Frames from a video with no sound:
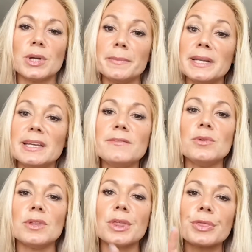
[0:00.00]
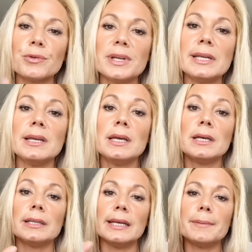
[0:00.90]
I'm going to give you the 3
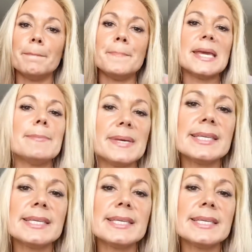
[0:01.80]
like baby